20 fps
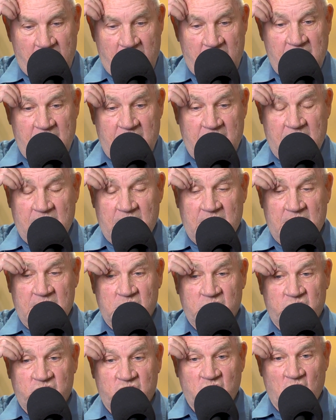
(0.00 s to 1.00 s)

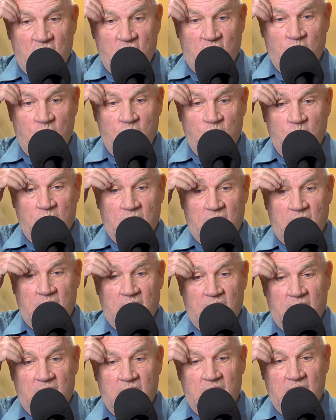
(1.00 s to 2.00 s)
And so
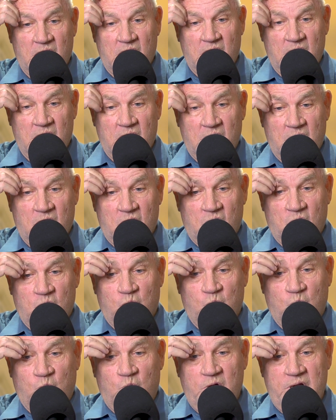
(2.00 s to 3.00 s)
uh,
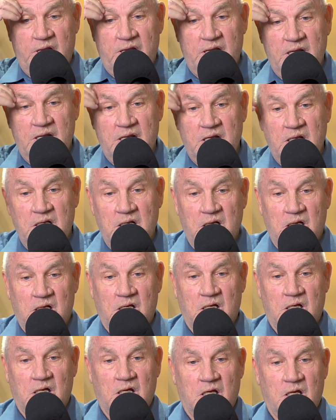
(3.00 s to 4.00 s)
we
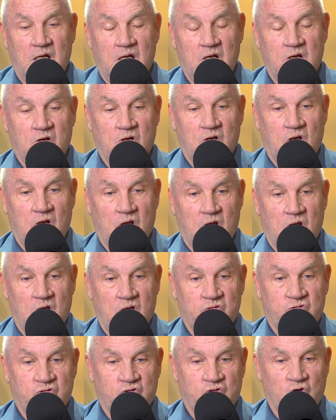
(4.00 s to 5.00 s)

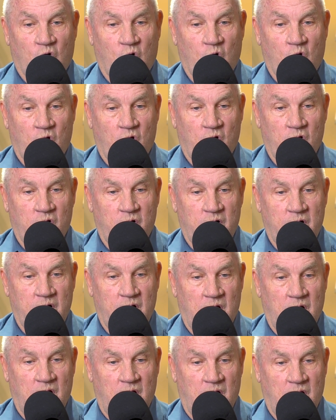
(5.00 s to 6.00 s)

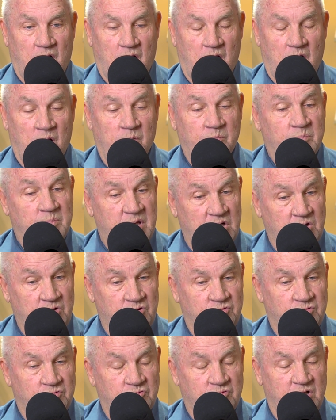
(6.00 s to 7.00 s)
started uh, a
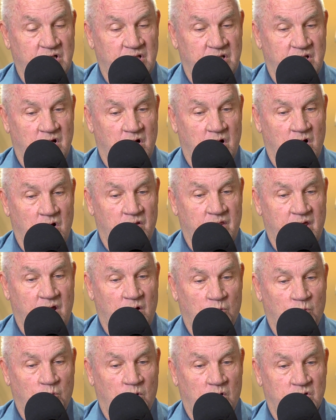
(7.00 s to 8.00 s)
ministry there
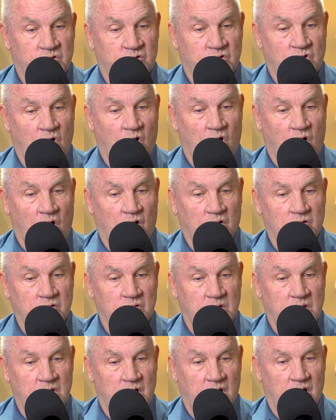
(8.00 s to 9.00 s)
that was
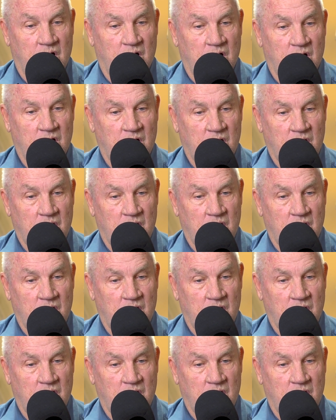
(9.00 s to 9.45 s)
called uh,